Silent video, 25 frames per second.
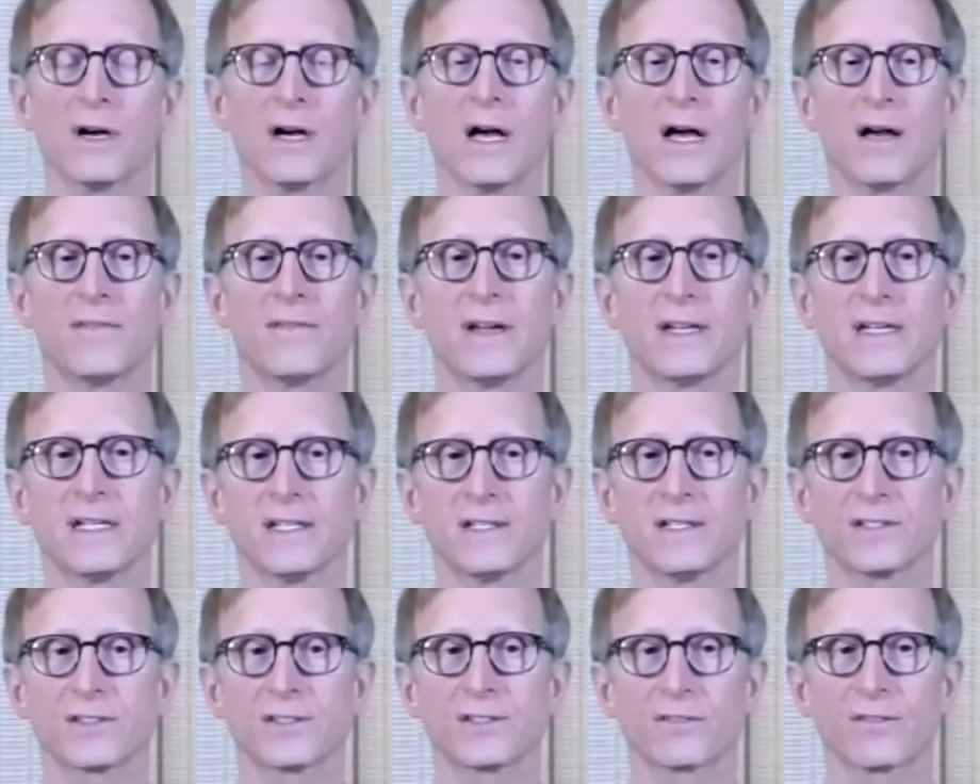of any
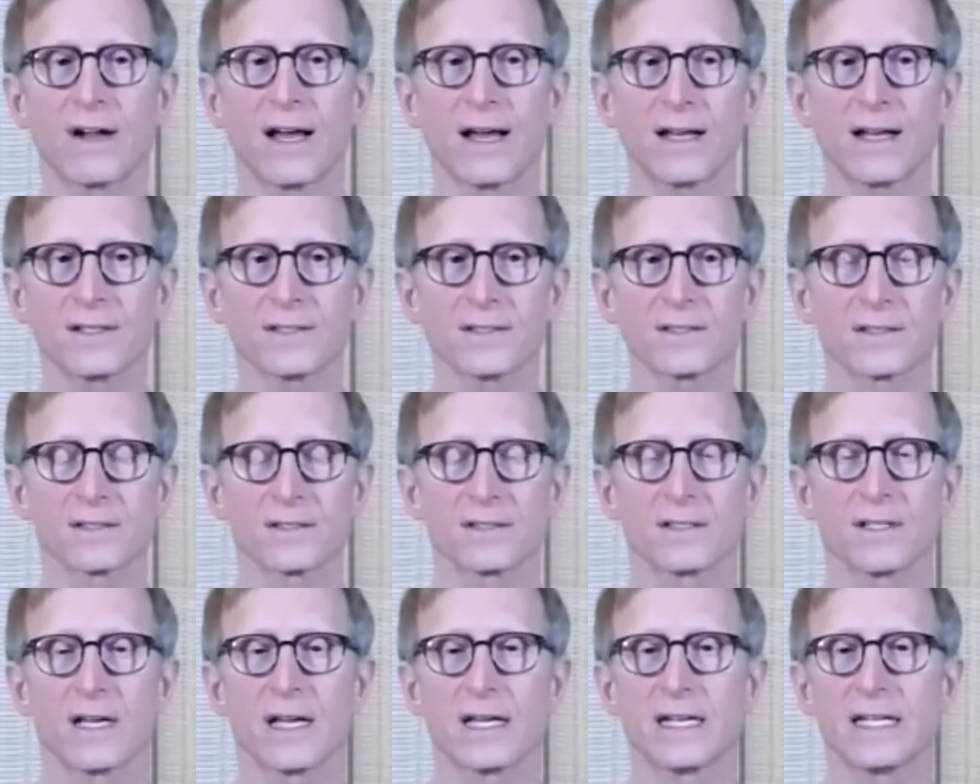stress,
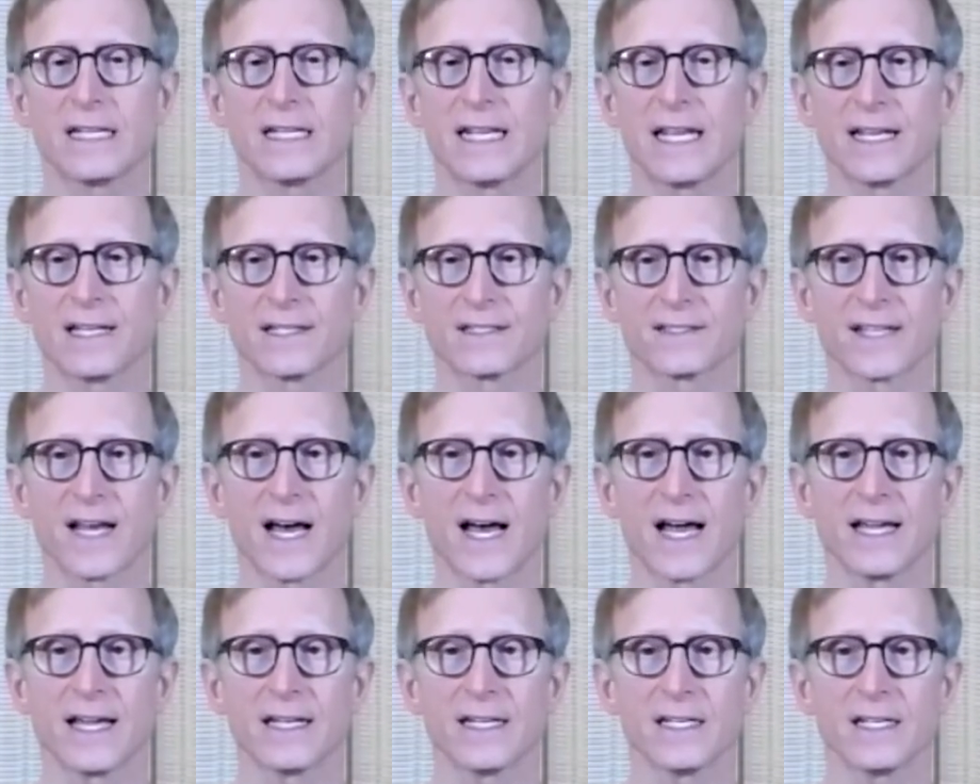any
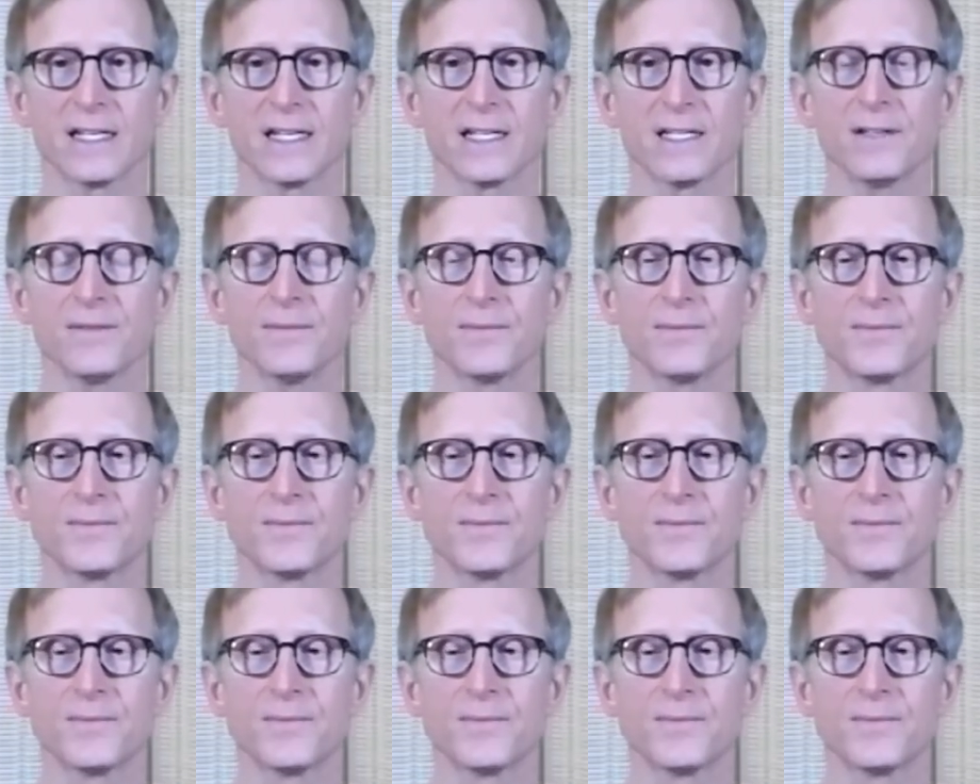anxiety.